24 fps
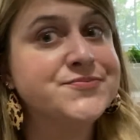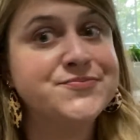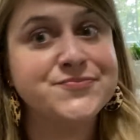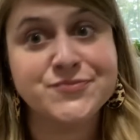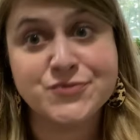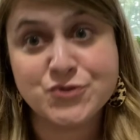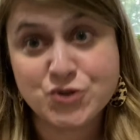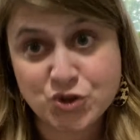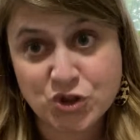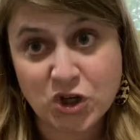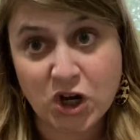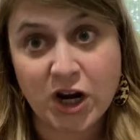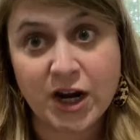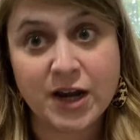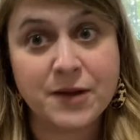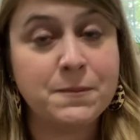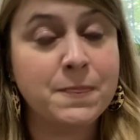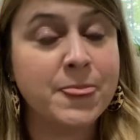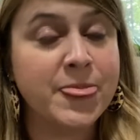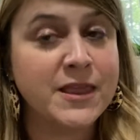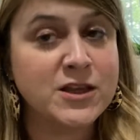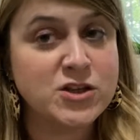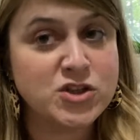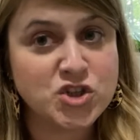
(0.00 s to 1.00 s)
I'm sorry.
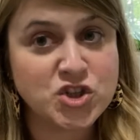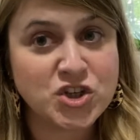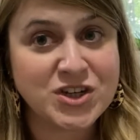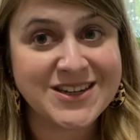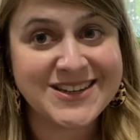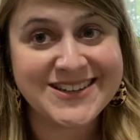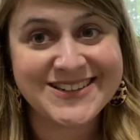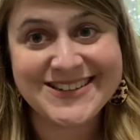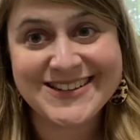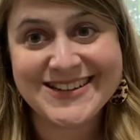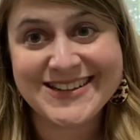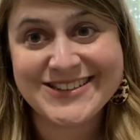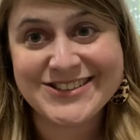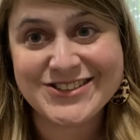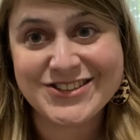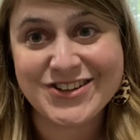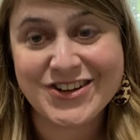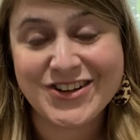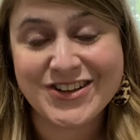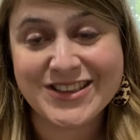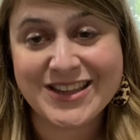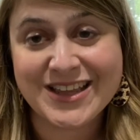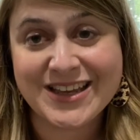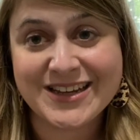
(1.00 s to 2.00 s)
Shein, it's an
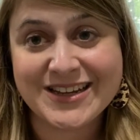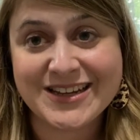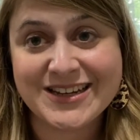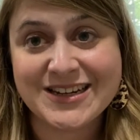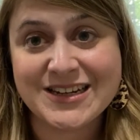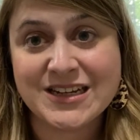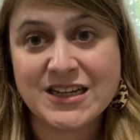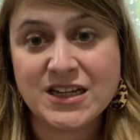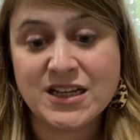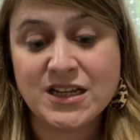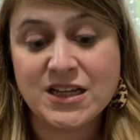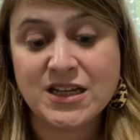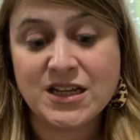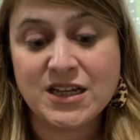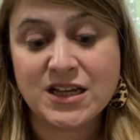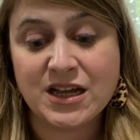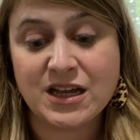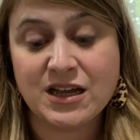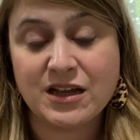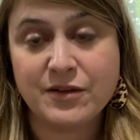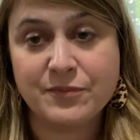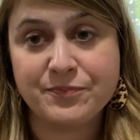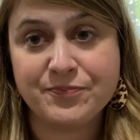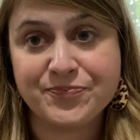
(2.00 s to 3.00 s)
online,
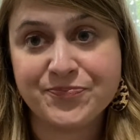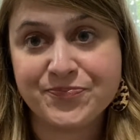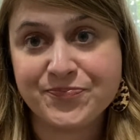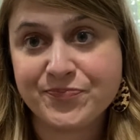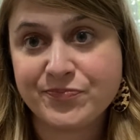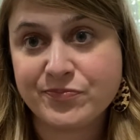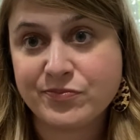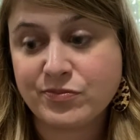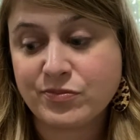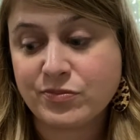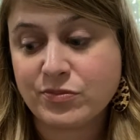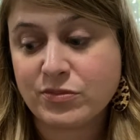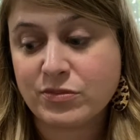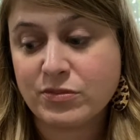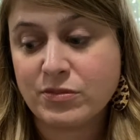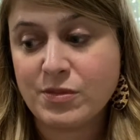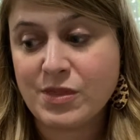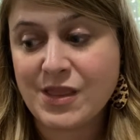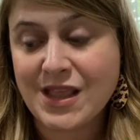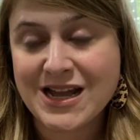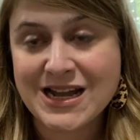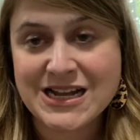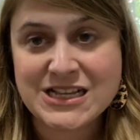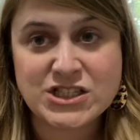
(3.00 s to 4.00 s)
um,
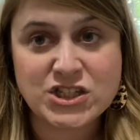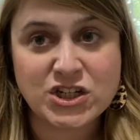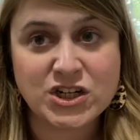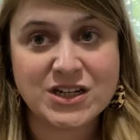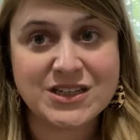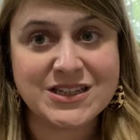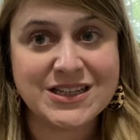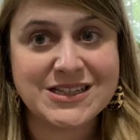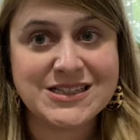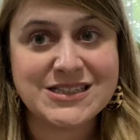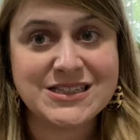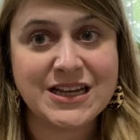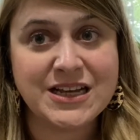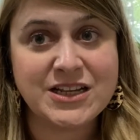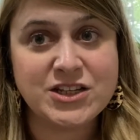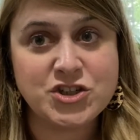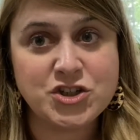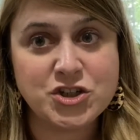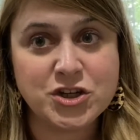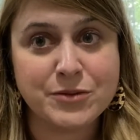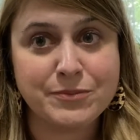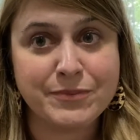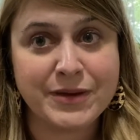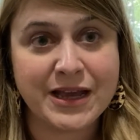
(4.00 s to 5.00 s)
it's an online site.
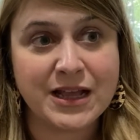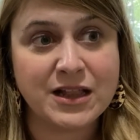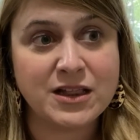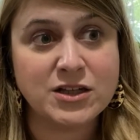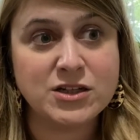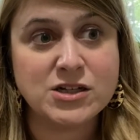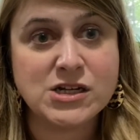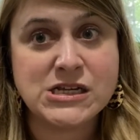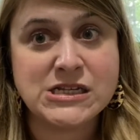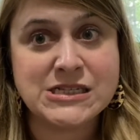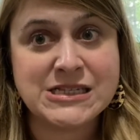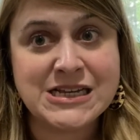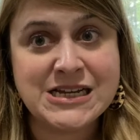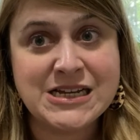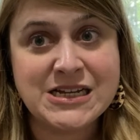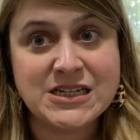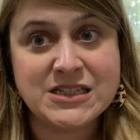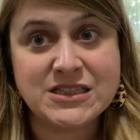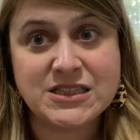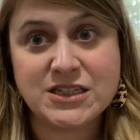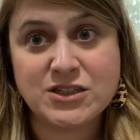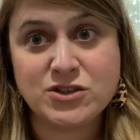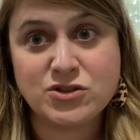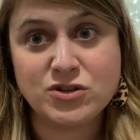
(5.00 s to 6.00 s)
You can buy clothes.
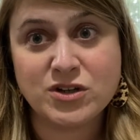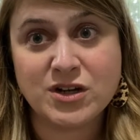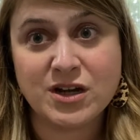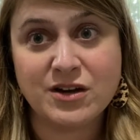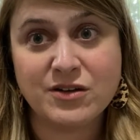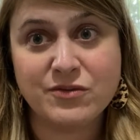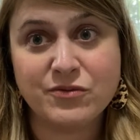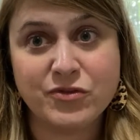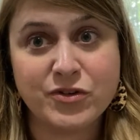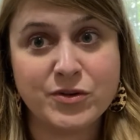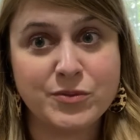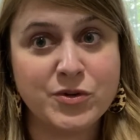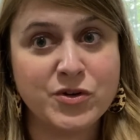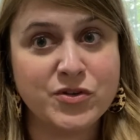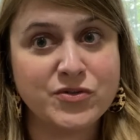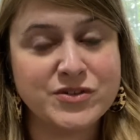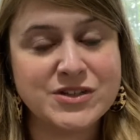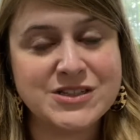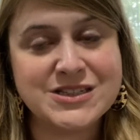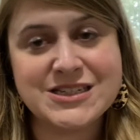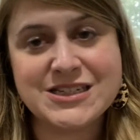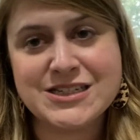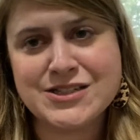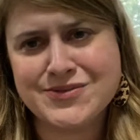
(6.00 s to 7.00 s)
They do come from
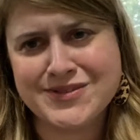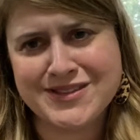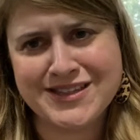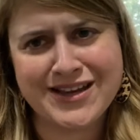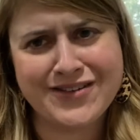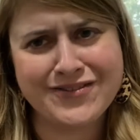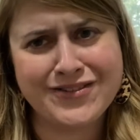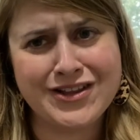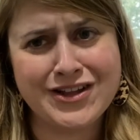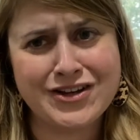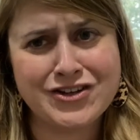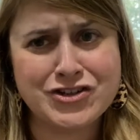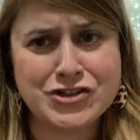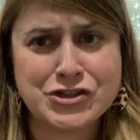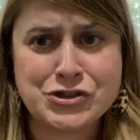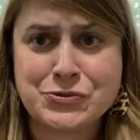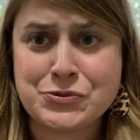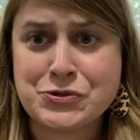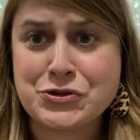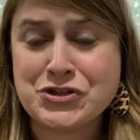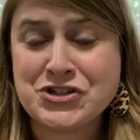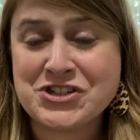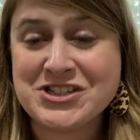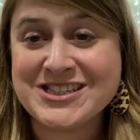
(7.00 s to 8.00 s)
overseas, but they have a lot of
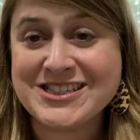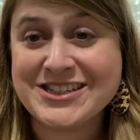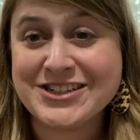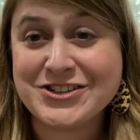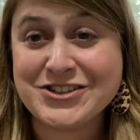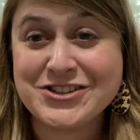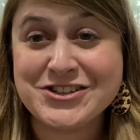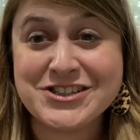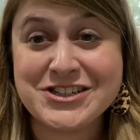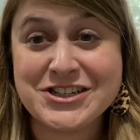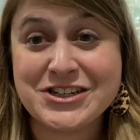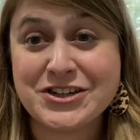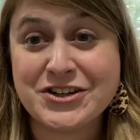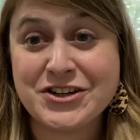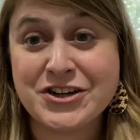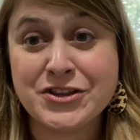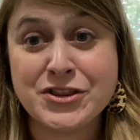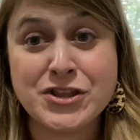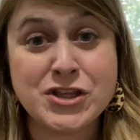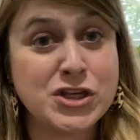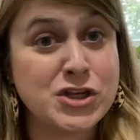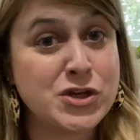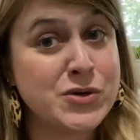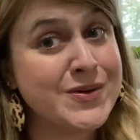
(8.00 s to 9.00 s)
distribution centers here in
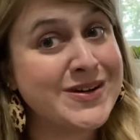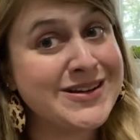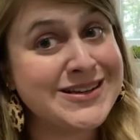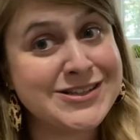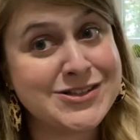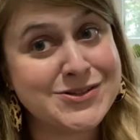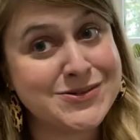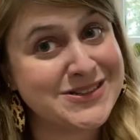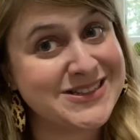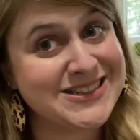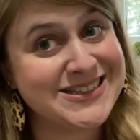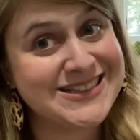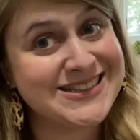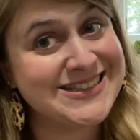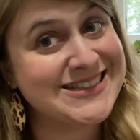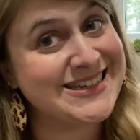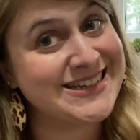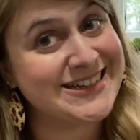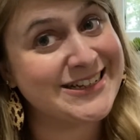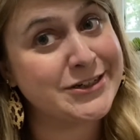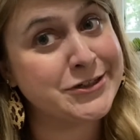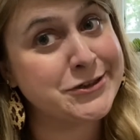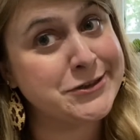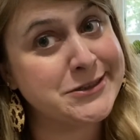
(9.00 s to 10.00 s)
the US, so it doesn't
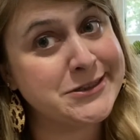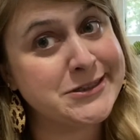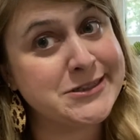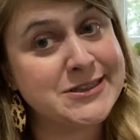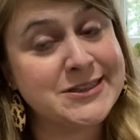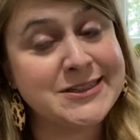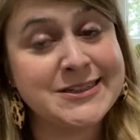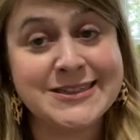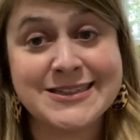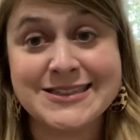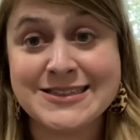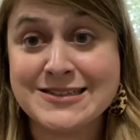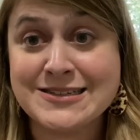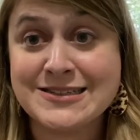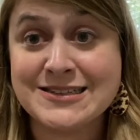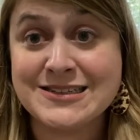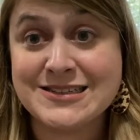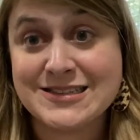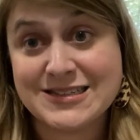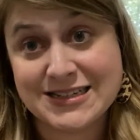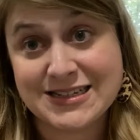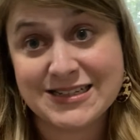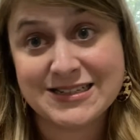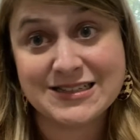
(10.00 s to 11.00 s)
take nearly as long as it does
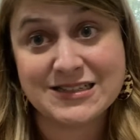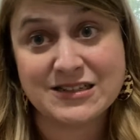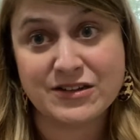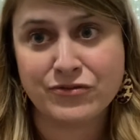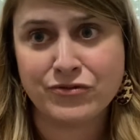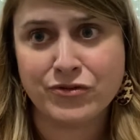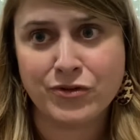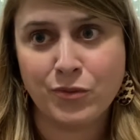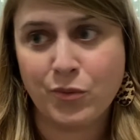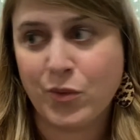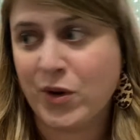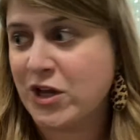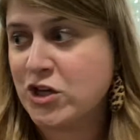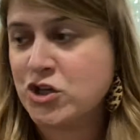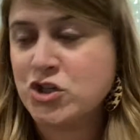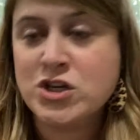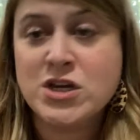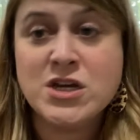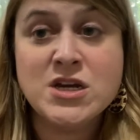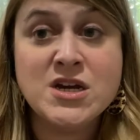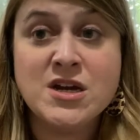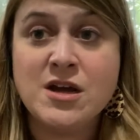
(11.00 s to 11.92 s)
to get stuff from Wish.